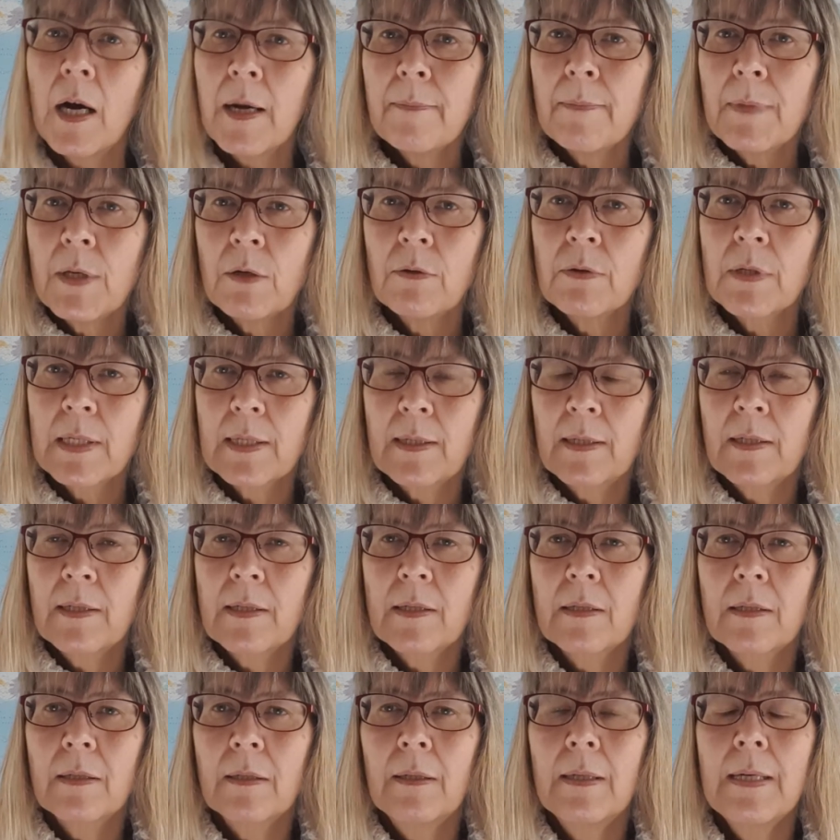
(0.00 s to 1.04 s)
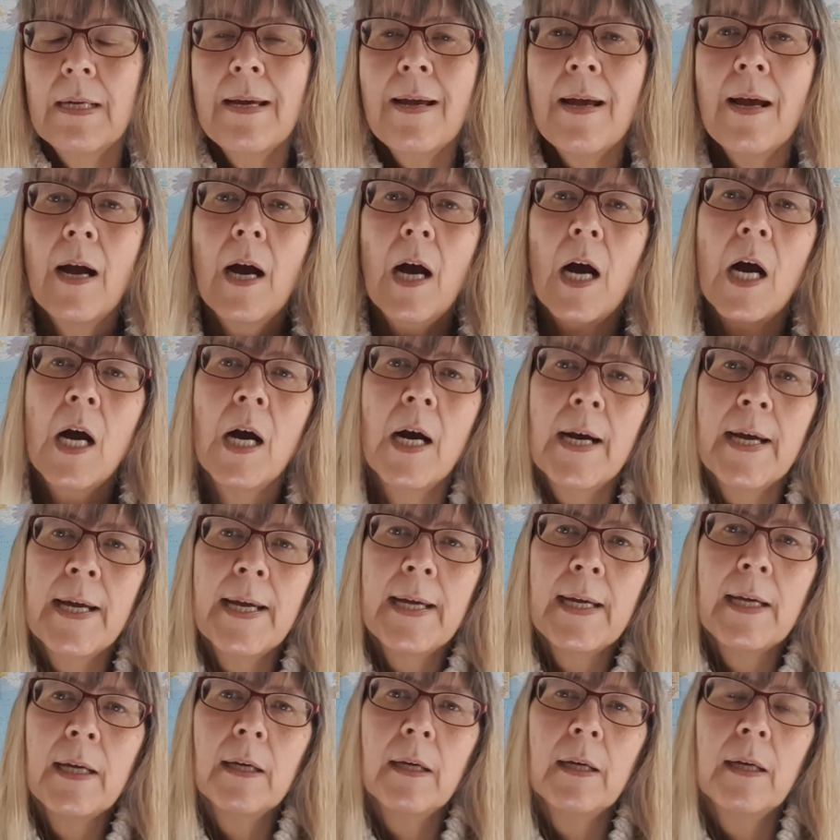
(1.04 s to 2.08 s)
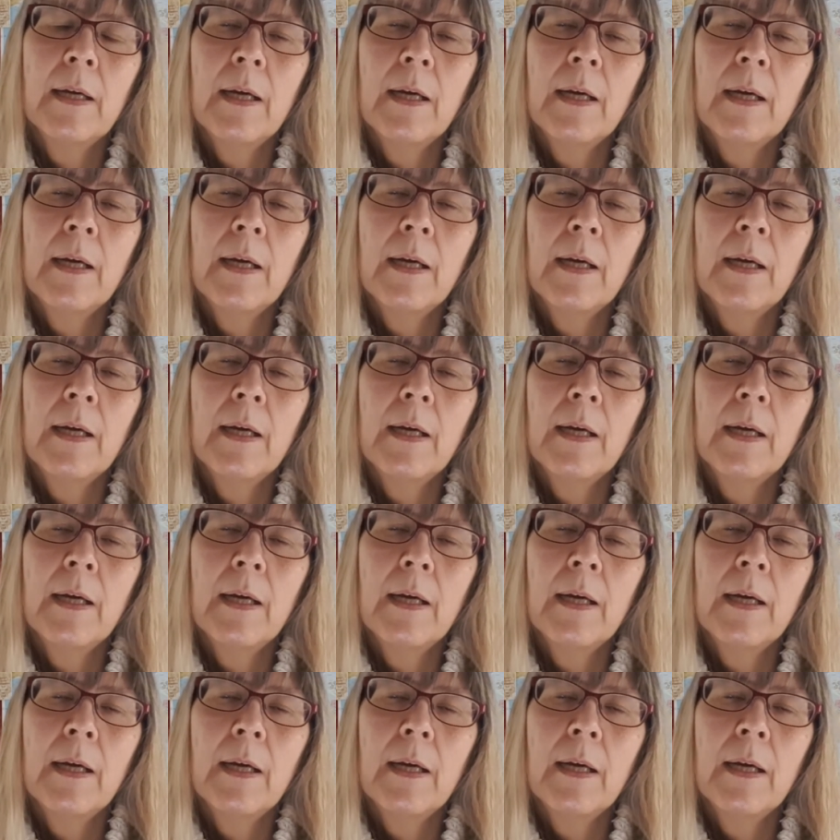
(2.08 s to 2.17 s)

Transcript: useless. I